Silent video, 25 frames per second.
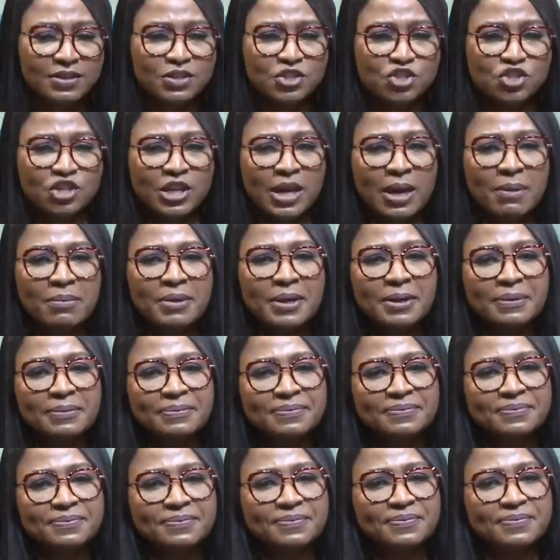Did you hear me?
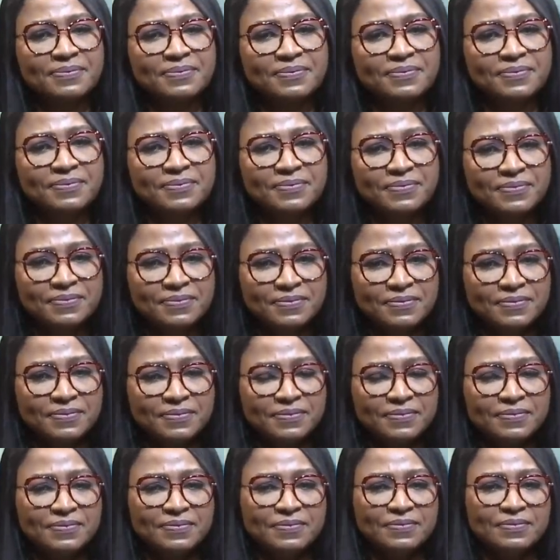
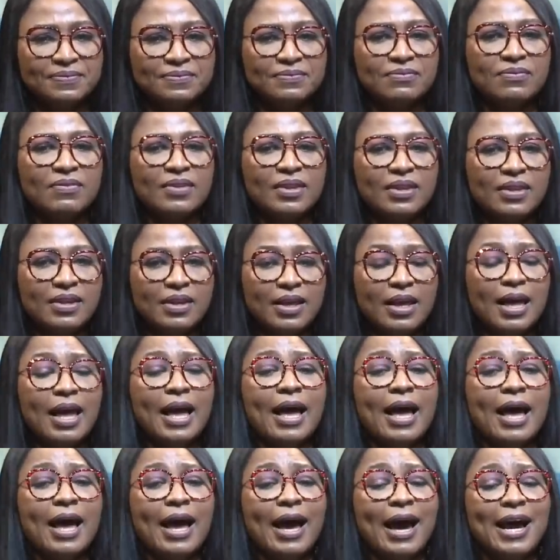Can you repeat
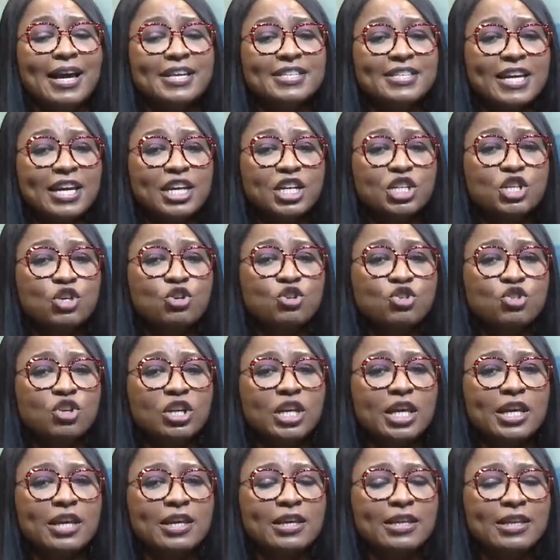that? I said
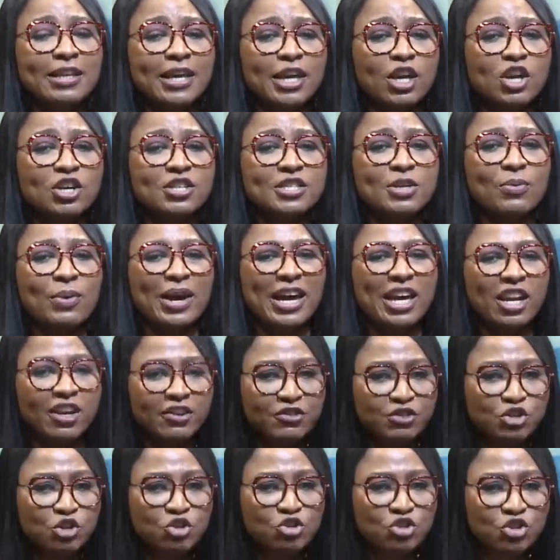usually in Lagos, they were kind
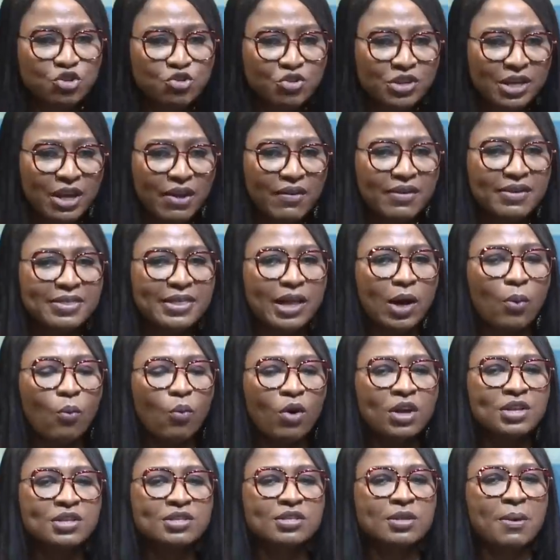of used to hearing that
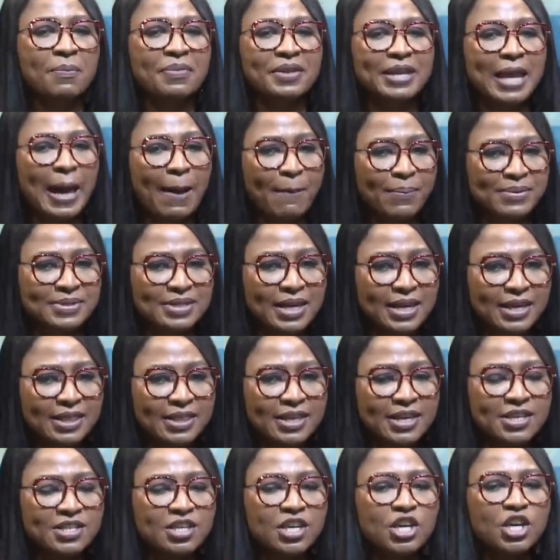once something happens like
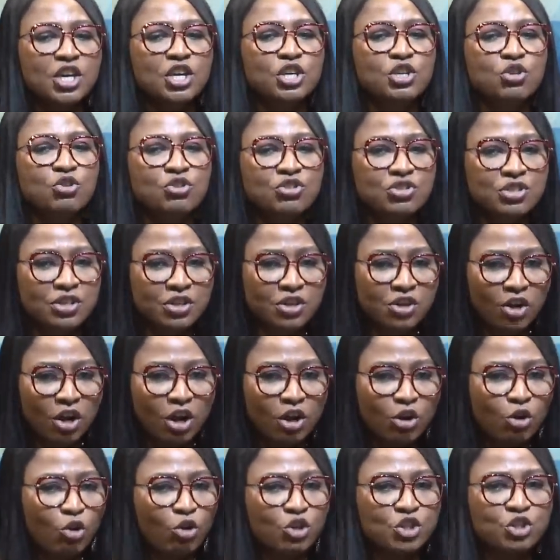this, you, the
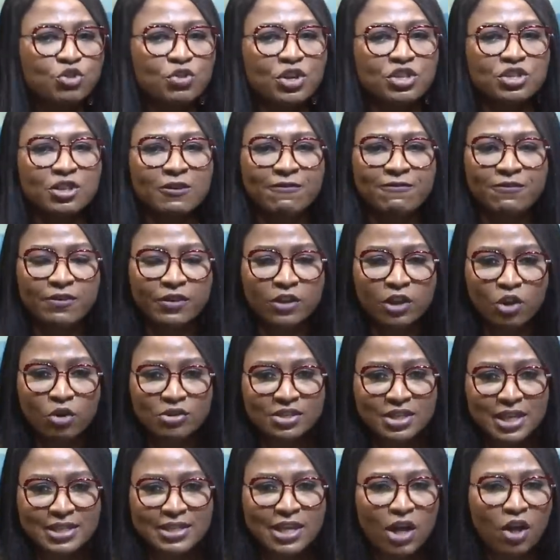girl goes straight to the, the,
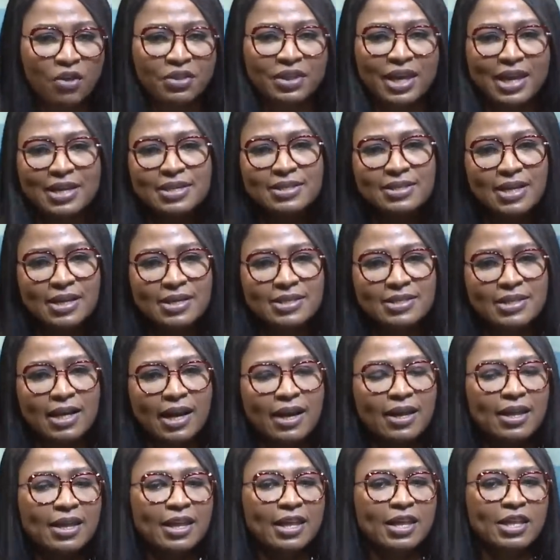closest healthcare
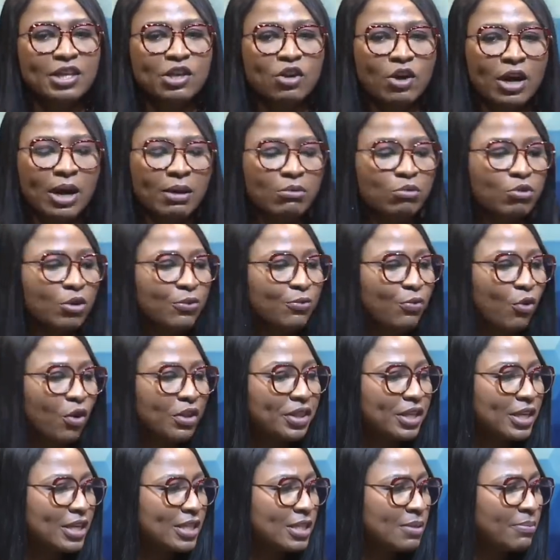center, go and look for
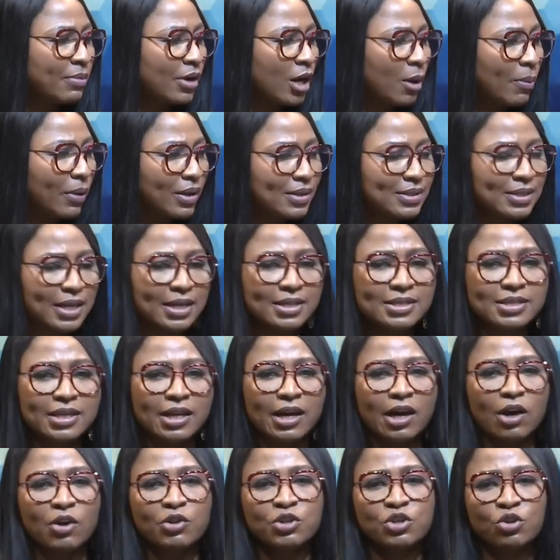the Zimarable Center.
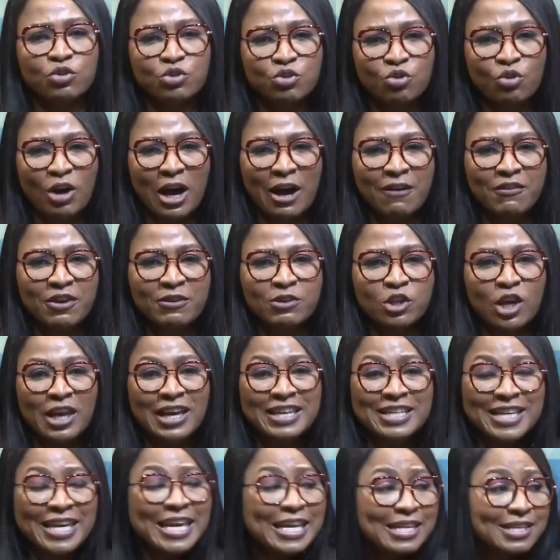Yeah. You, you, you have a, a
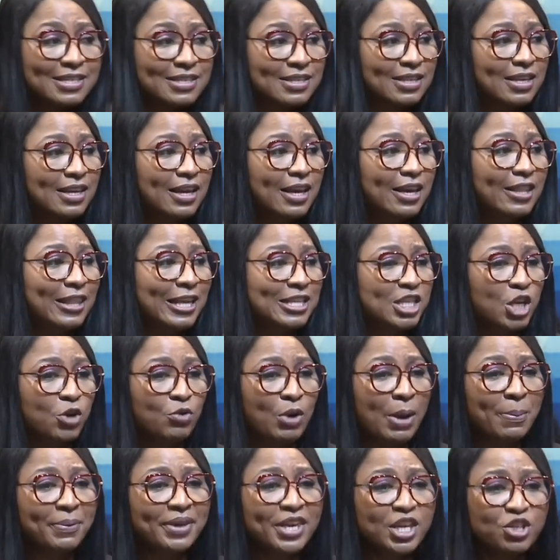kit. The... There's a
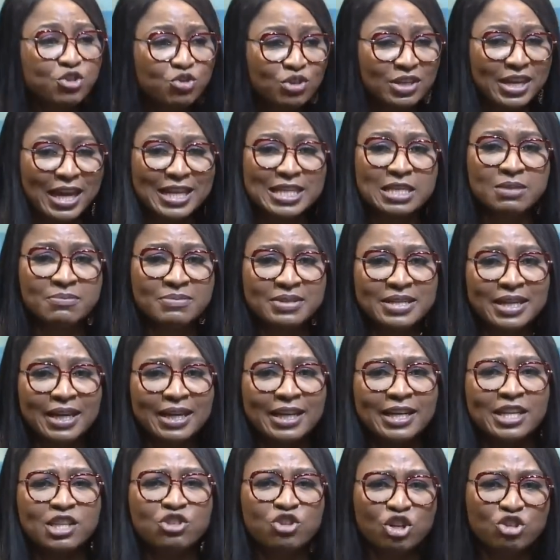rape kit you get
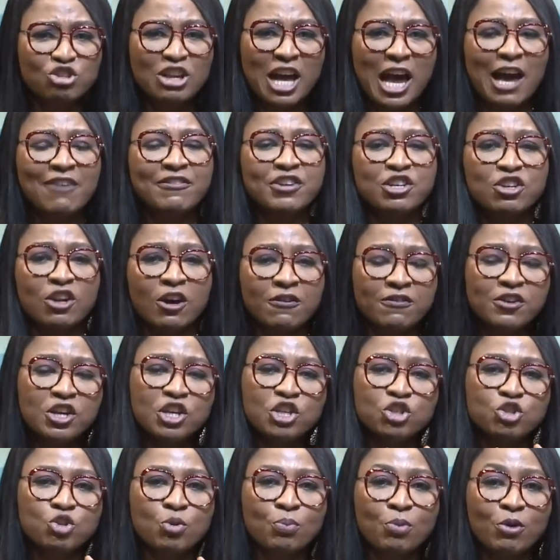immediately just to have enough
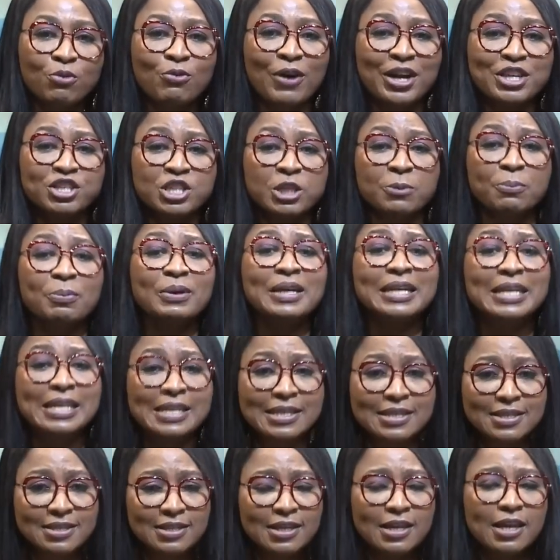to provide to, the
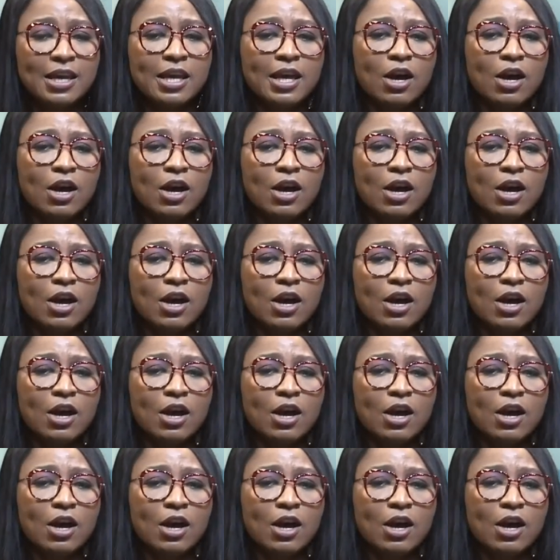police.